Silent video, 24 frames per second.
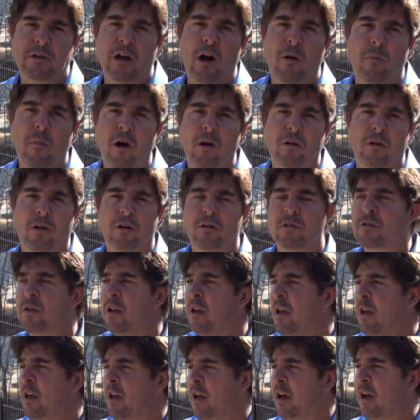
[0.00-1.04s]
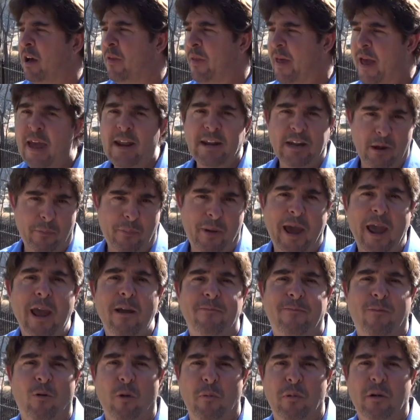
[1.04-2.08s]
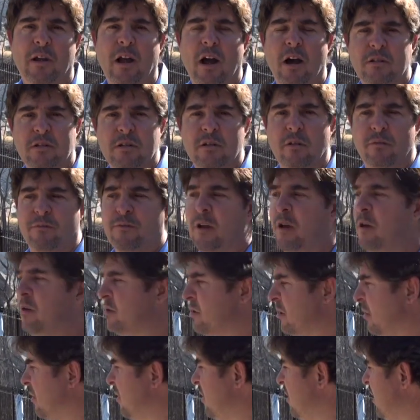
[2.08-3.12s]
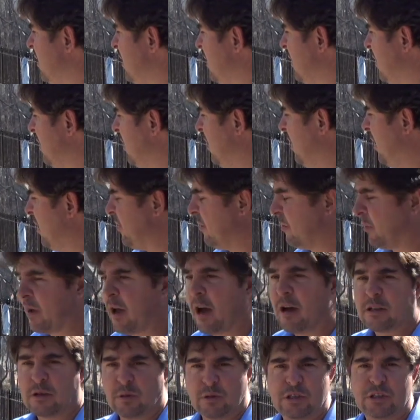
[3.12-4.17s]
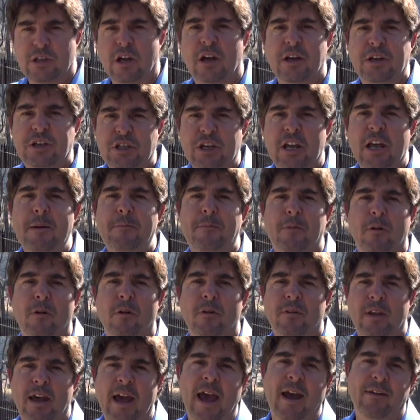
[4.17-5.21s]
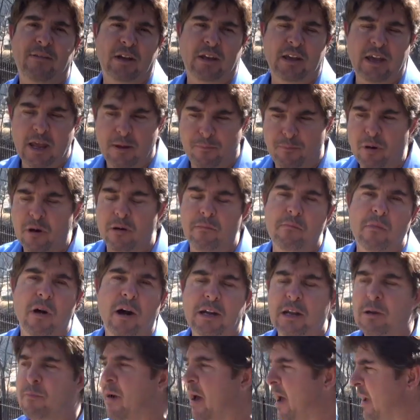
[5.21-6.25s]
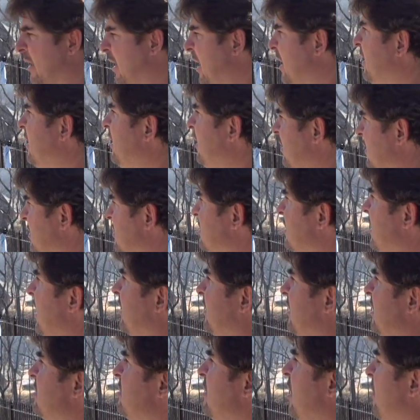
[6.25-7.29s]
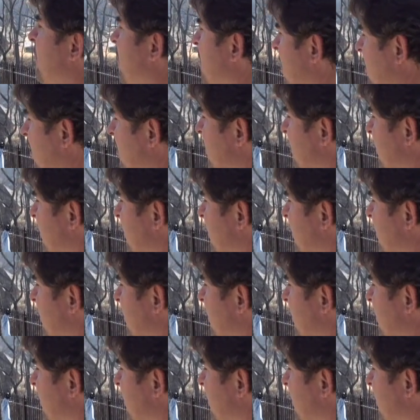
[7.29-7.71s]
homeowners, they end up paying for it because in the future, because it was done cheaper, they had to keep putting money back in it. Just like this homeowner,